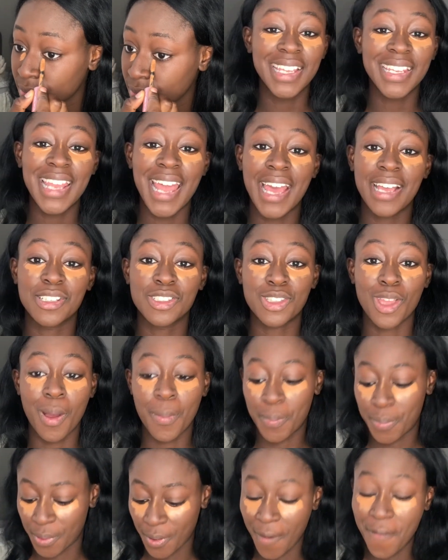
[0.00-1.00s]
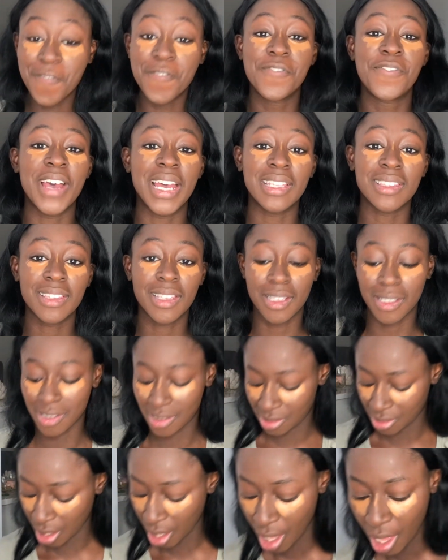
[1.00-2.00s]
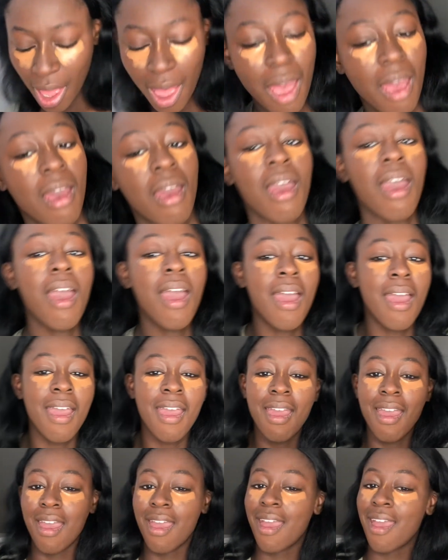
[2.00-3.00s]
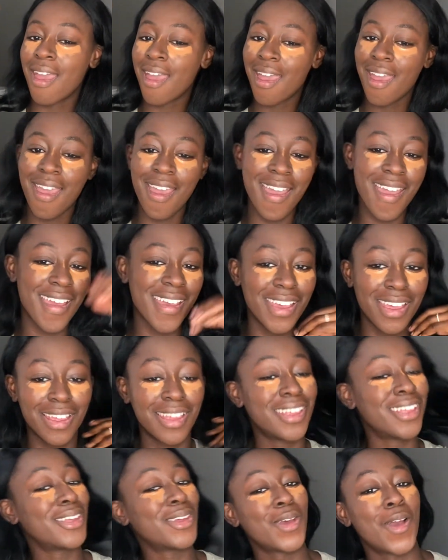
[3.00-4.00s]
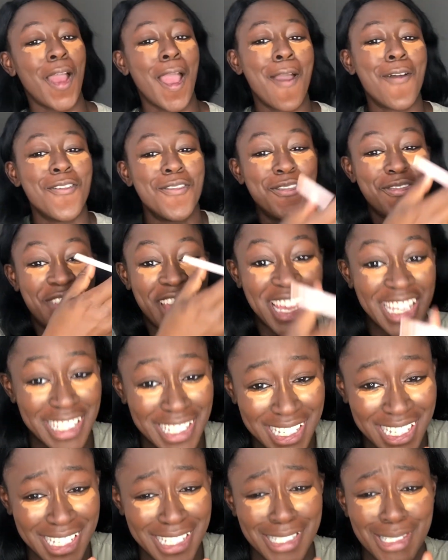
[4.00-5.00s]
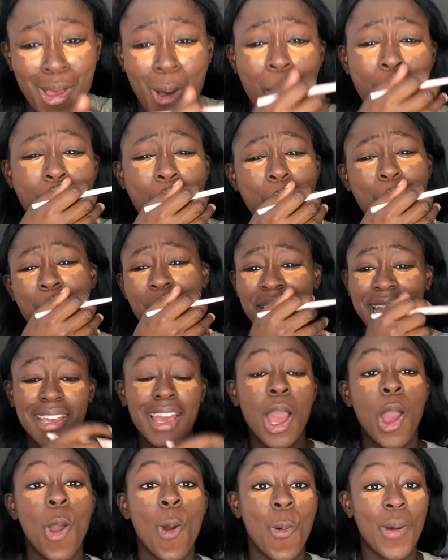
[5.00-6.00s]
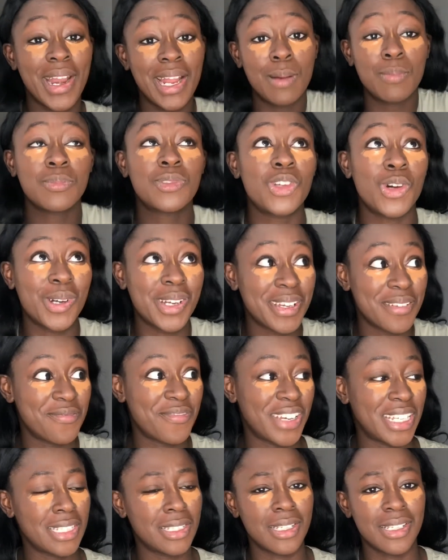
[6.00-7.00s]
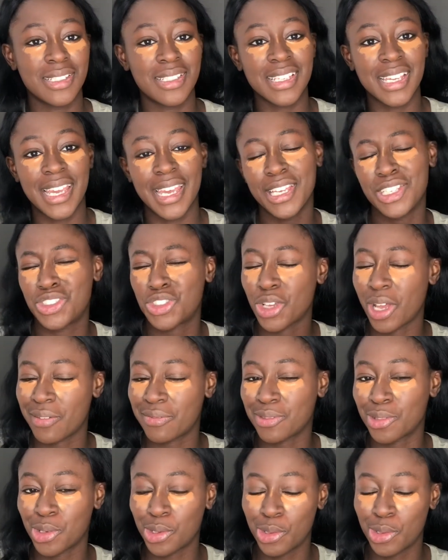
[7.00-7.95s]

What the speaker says: Next up, vendors. Hey, vendors. Oh my! When I'm talking vendors, in case you have no